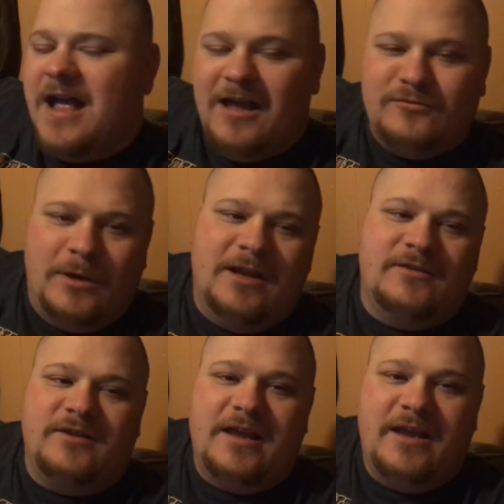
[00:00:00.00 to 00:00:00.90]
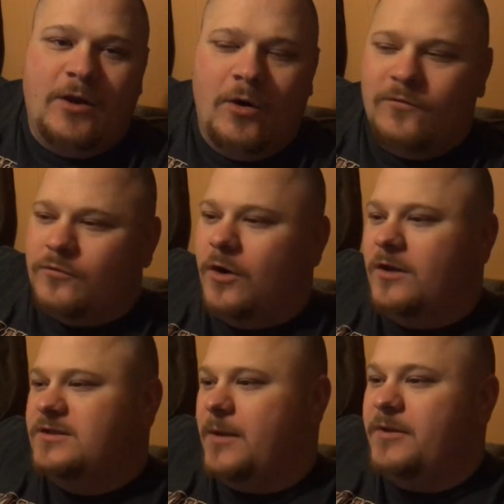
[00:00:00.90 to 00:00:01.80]
as well as a
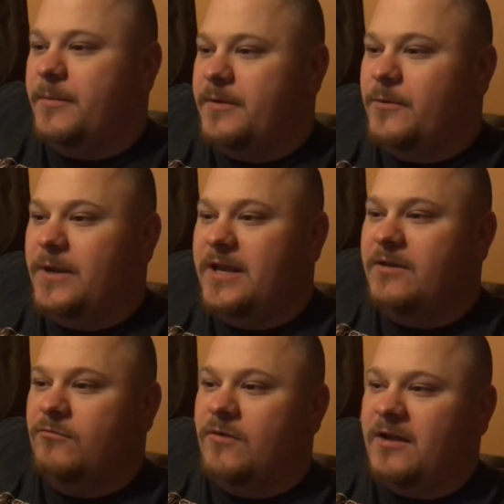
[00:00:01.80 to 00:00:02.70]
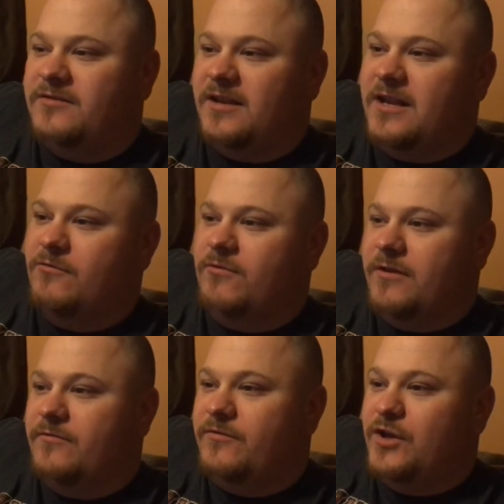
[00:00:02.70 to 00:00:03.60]
overall WWE wrestling
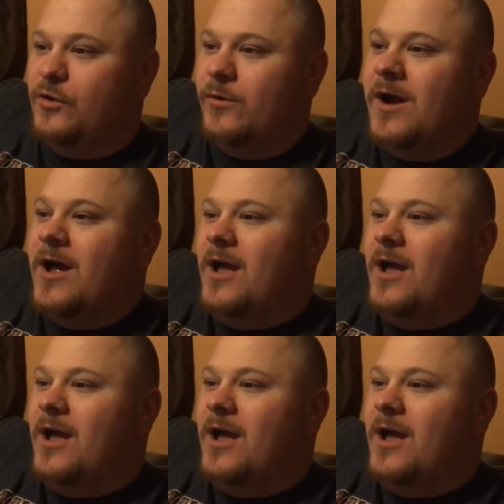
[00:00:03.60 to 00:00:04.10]
review.